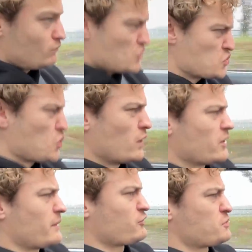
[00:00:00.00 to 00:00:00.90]
So a
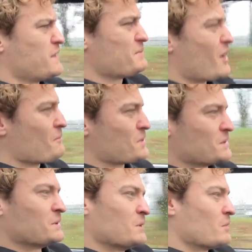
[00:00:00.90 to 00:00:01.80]
little bit of speed bump,
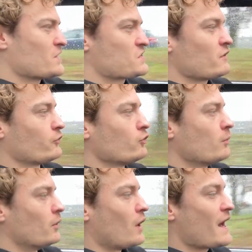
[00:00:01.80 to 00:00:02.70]
but it's still
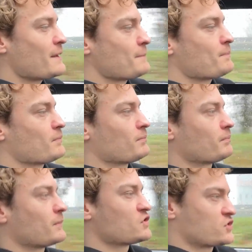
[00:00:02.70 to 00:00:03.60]
doable.
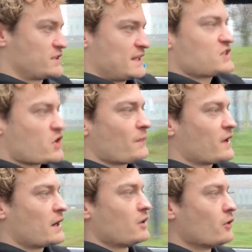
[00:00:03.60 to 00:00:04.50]
That's something
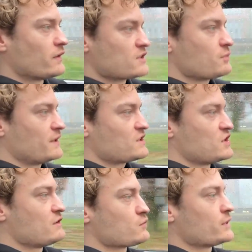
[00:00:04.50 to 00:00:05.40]
I noticed with these
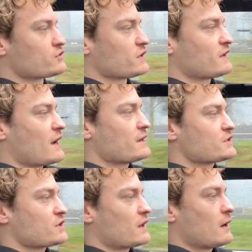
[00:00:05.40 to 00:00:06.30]
new wheels and
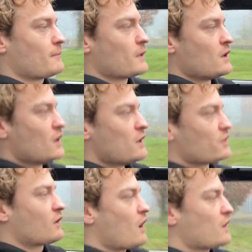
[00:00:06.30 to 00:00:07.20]
tires. The
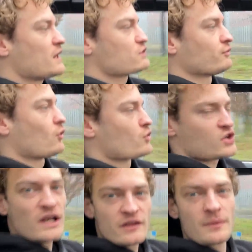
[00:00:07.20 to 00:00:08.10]
car is of course
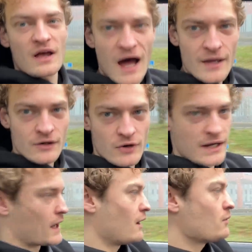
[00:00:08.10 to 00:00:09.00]
a little bit higher right
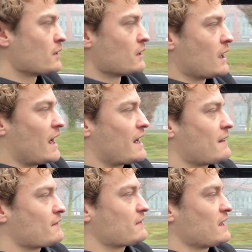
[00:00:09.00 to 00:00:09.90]
now,
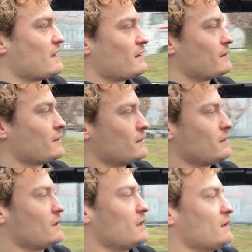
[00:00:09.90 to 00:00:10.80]
and
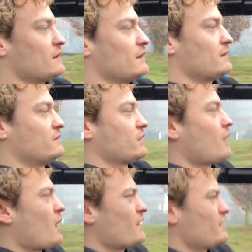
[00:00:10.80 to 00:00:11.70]
the
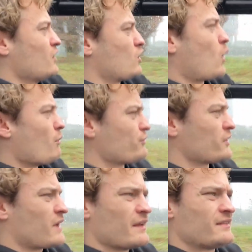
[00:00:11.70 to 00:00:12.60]
car
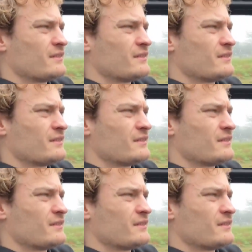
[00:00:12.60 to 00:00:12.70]
comfort, I